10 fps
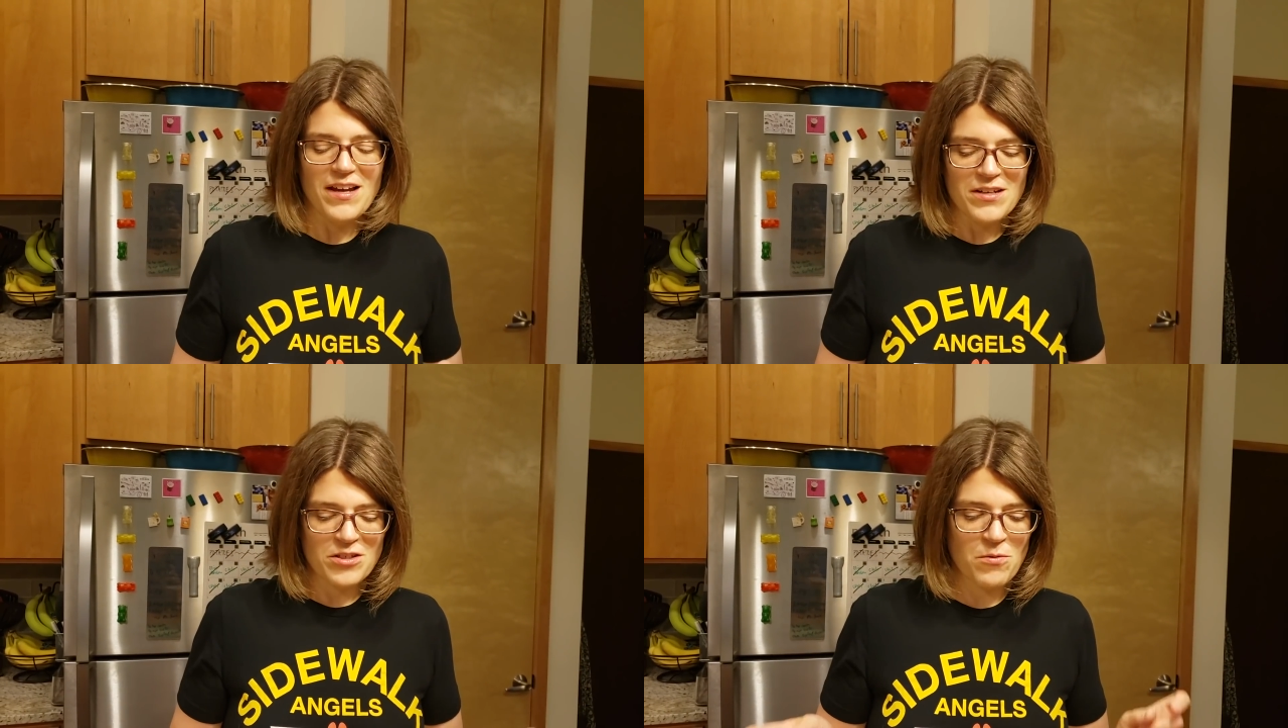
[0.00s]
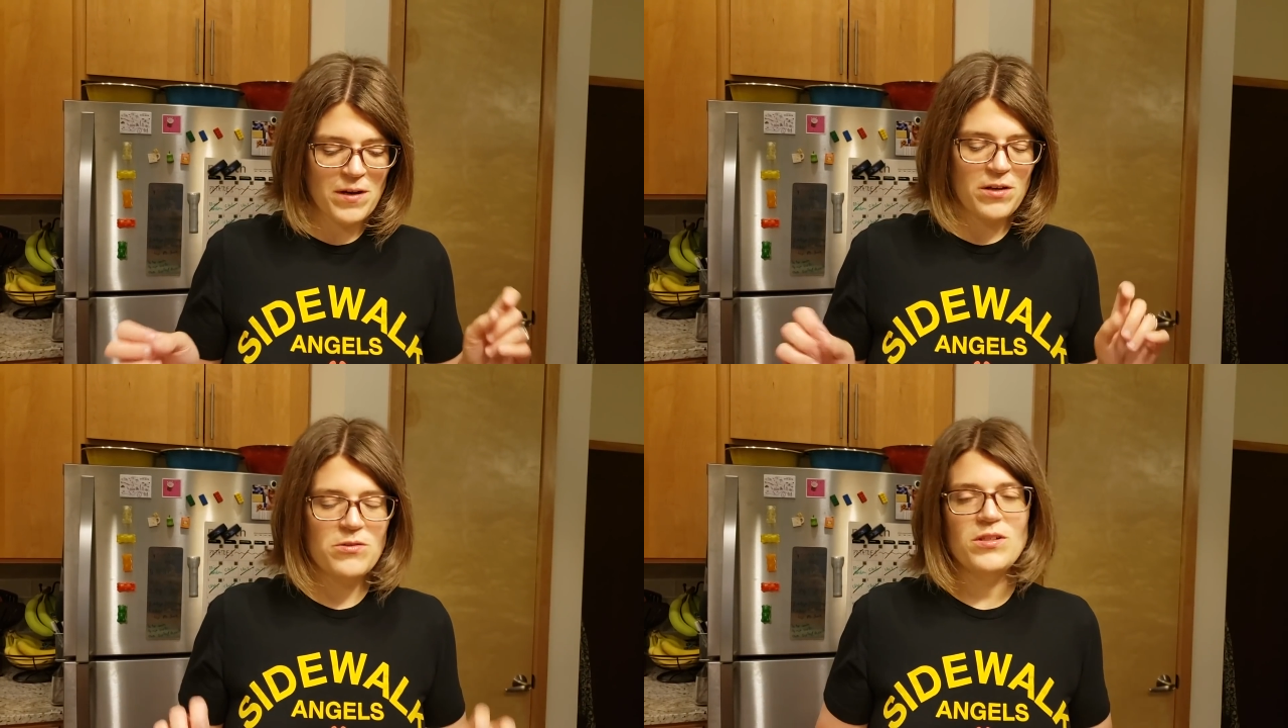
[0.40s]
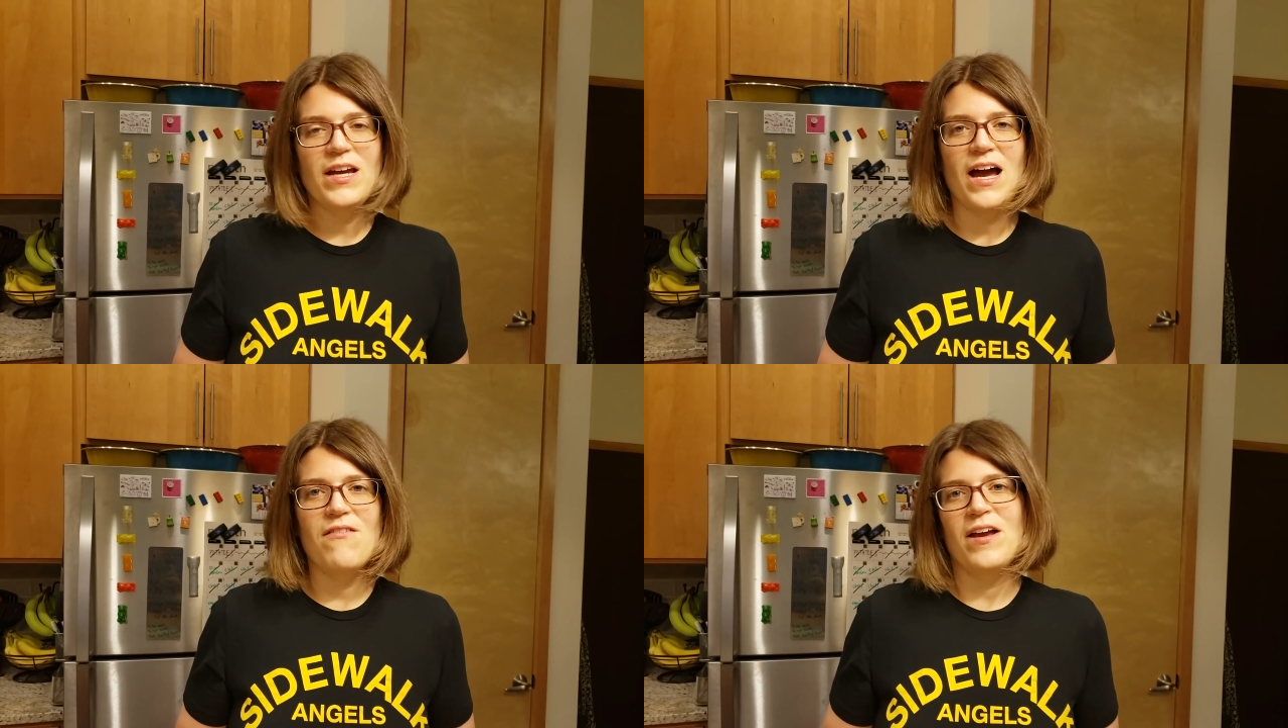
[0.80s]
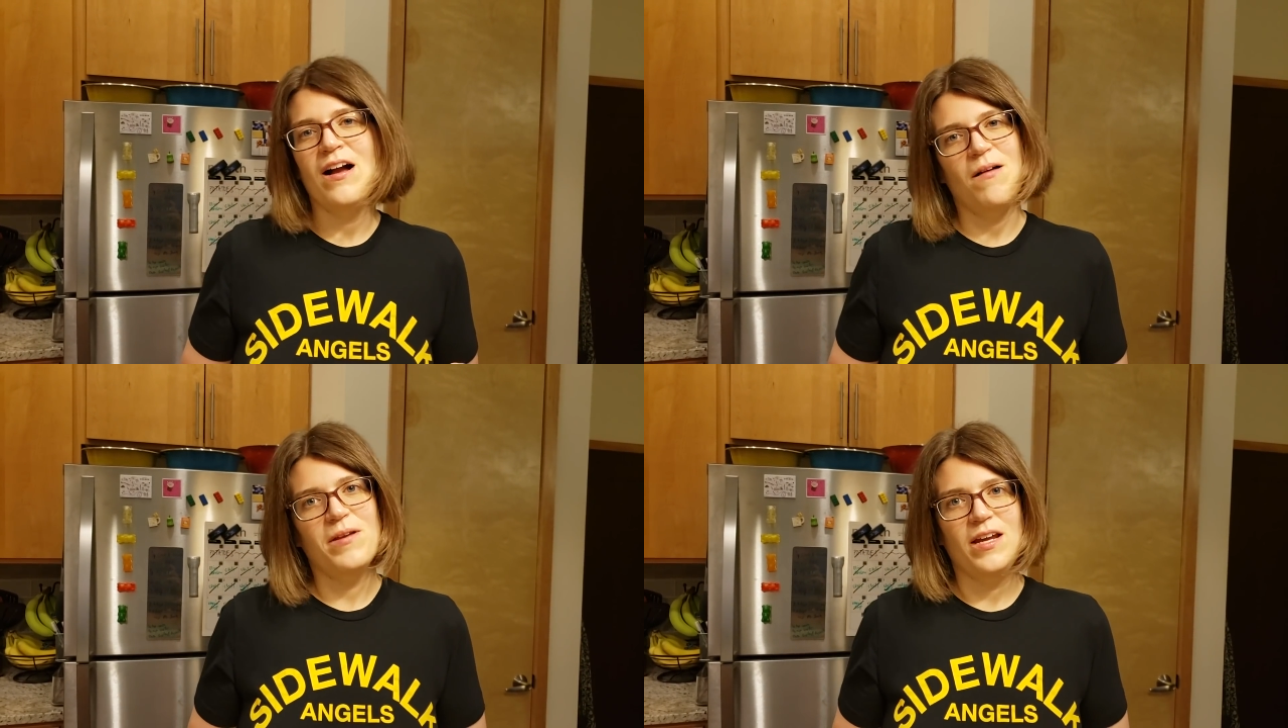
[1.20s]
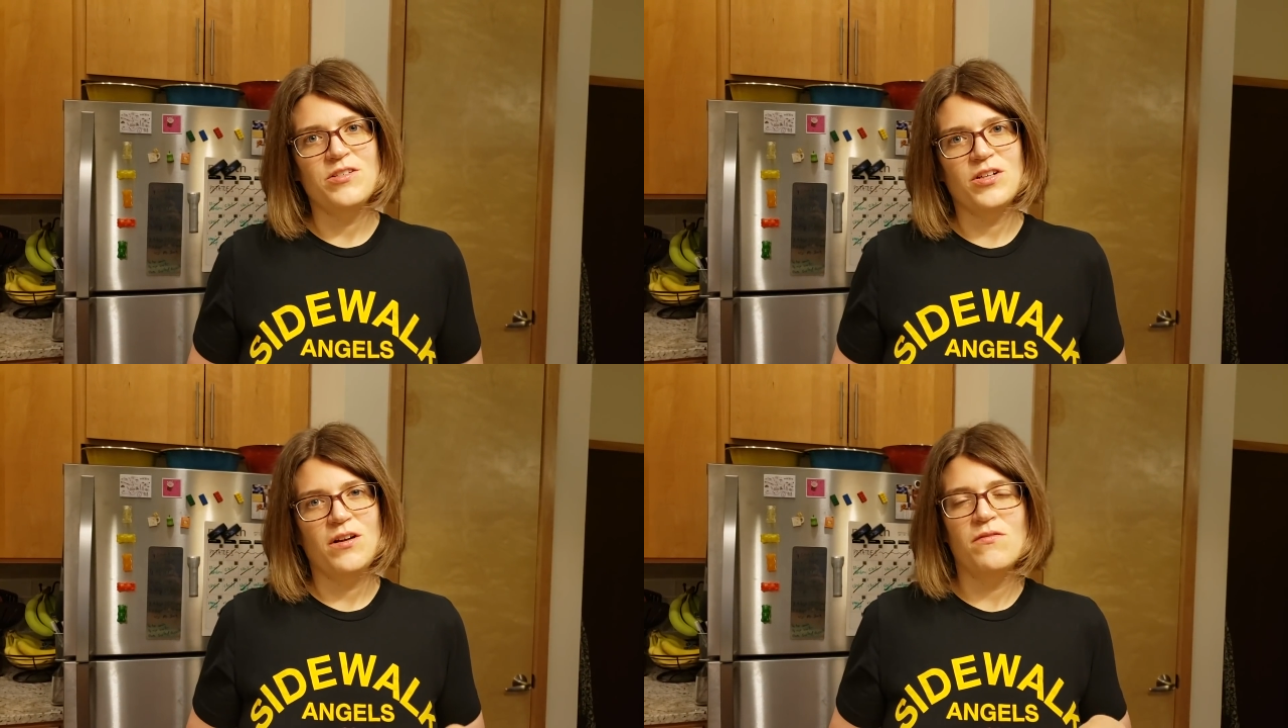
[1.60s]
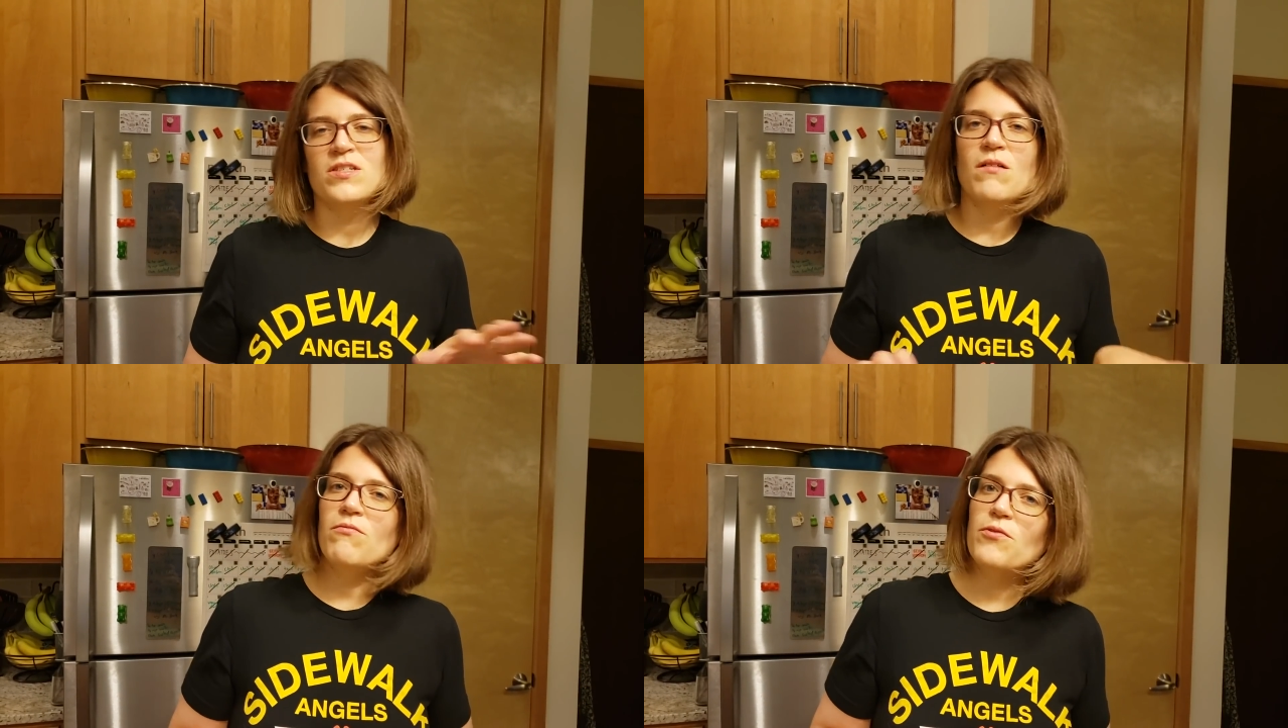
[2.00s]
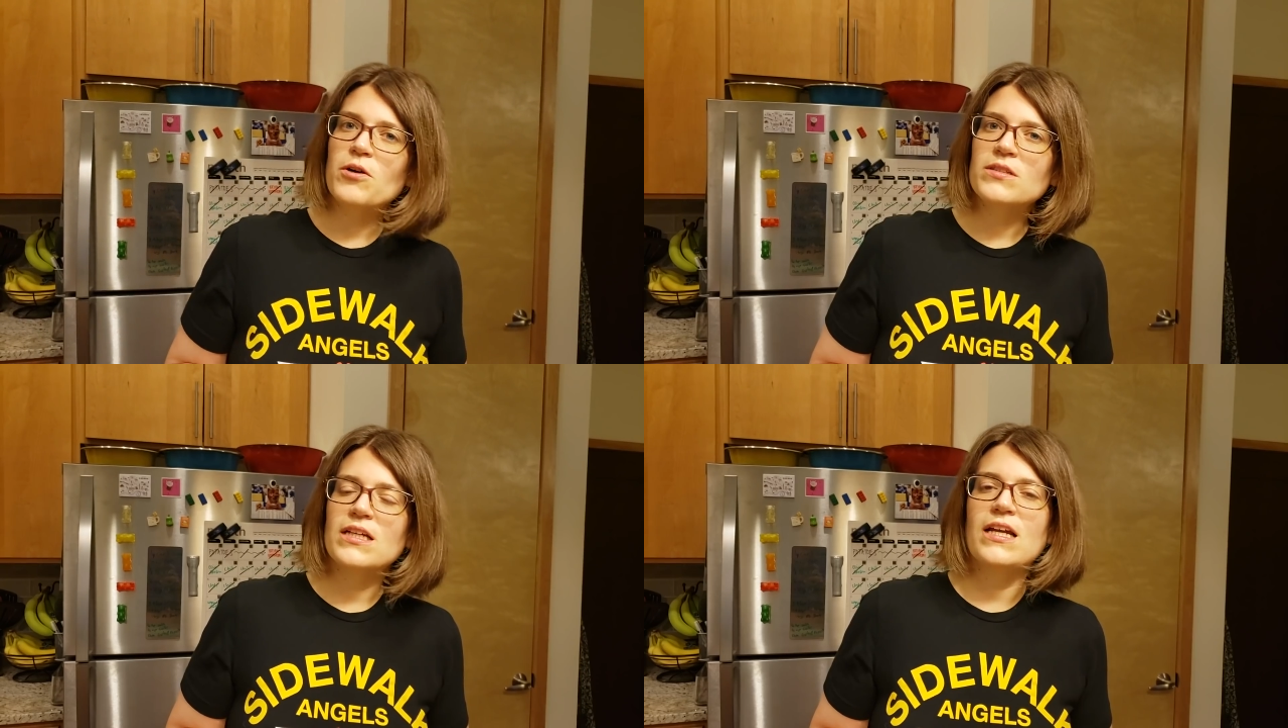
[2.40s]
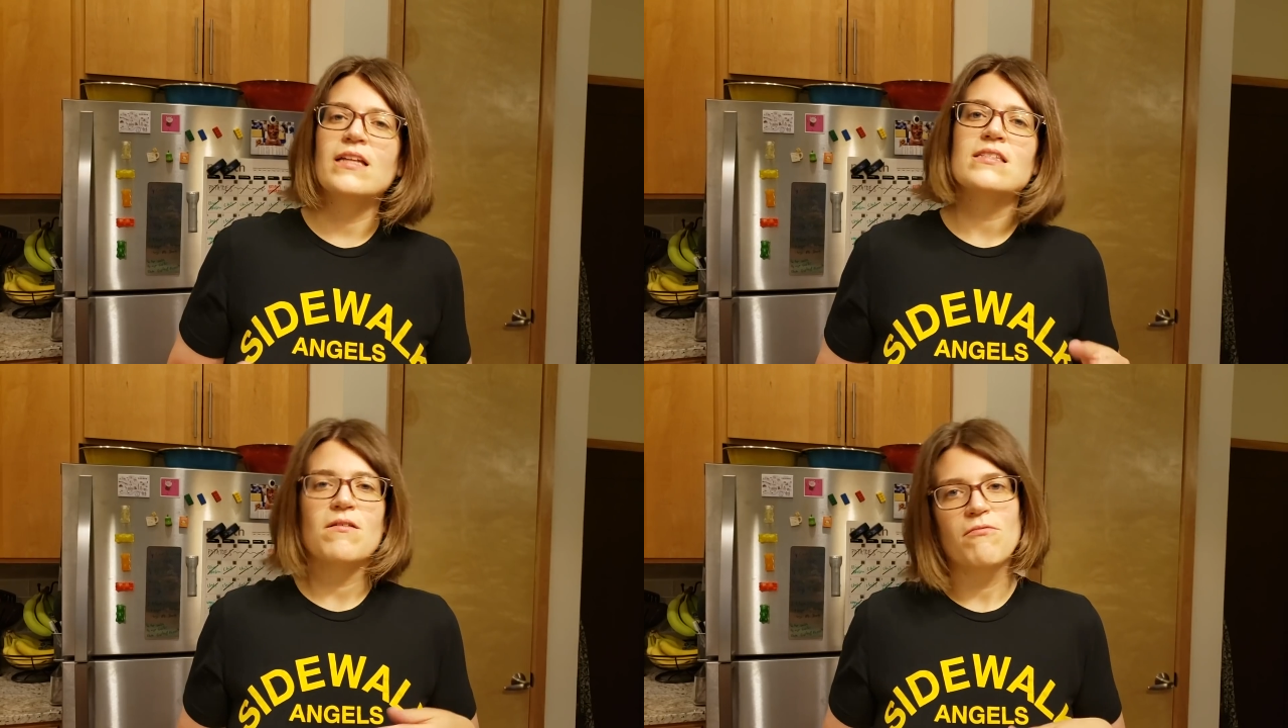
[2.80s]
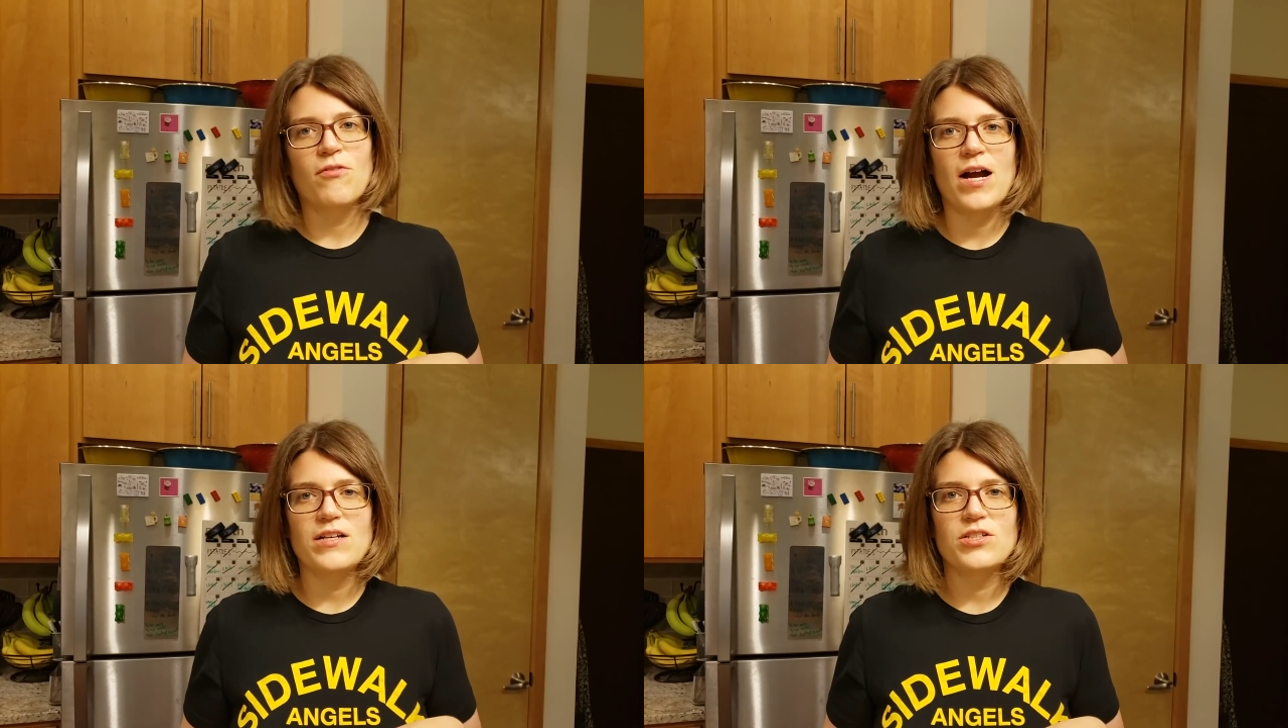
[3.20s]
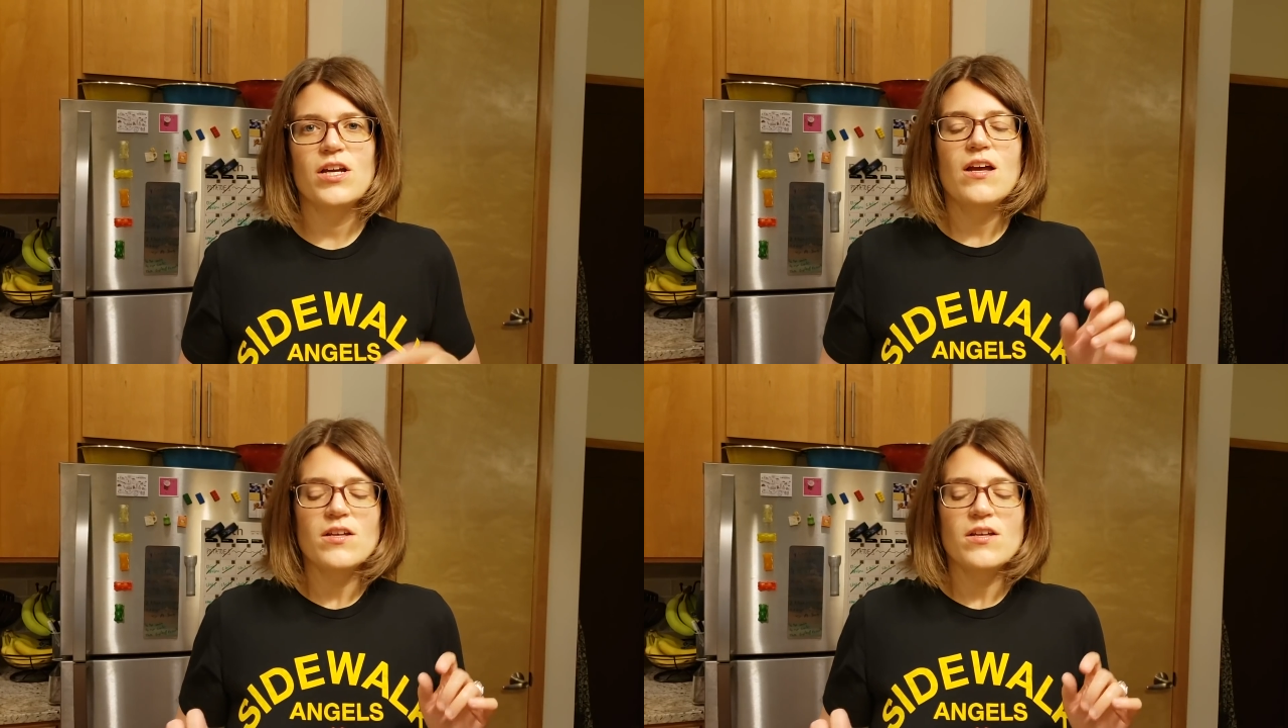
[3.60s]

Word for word: So we usually have a combination of some frozen and some fresh.